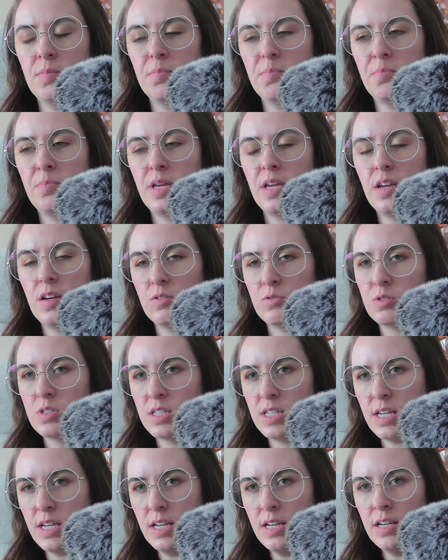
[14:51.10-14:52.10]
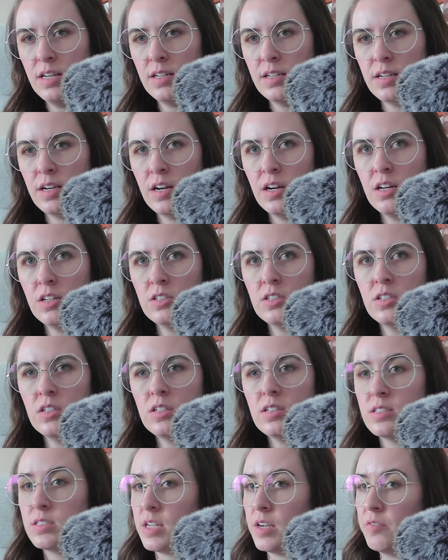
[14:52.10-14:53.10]
POC character,
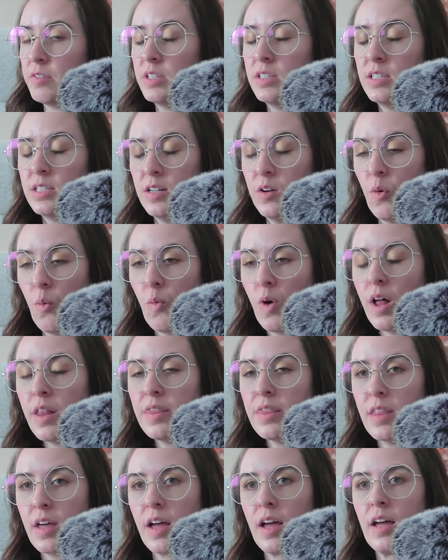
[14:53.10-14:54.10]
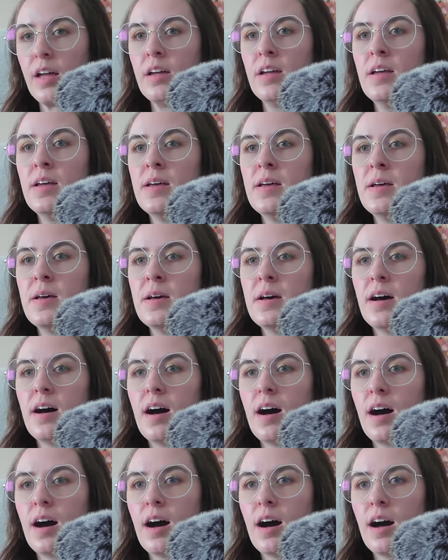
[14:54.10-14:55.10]
because I really didn't want that,
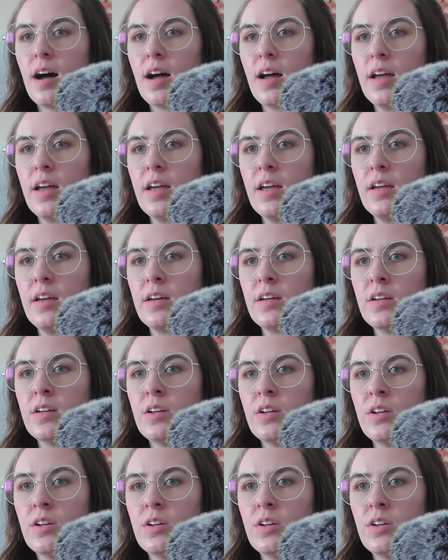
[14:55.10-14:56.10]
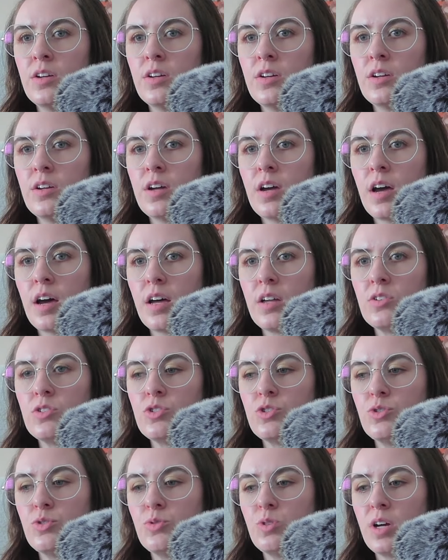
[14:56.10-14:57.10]
I had
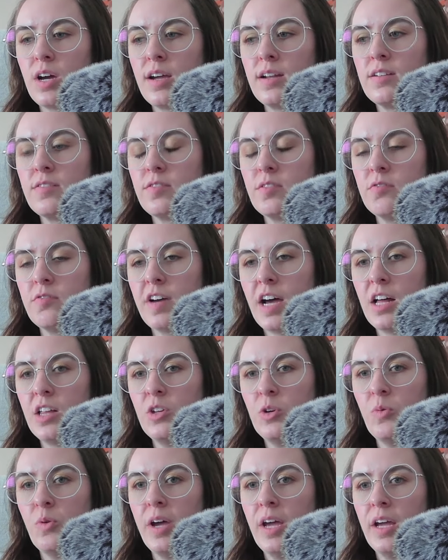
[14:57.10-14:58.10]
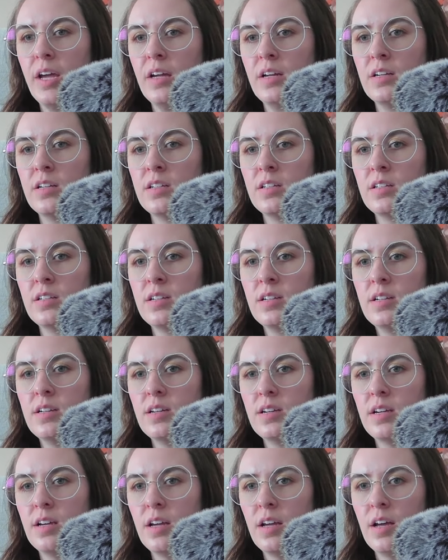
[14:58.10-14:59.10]
to kind of evaluate
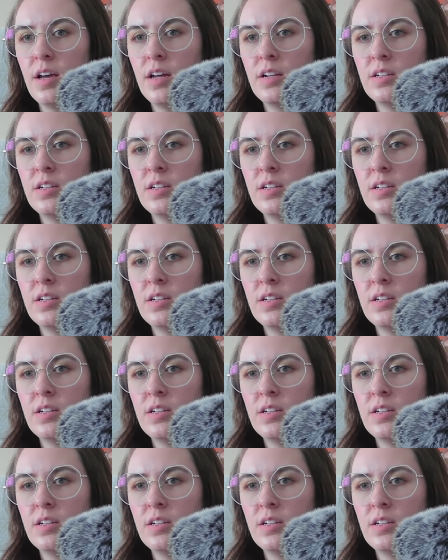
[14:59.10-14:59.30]
and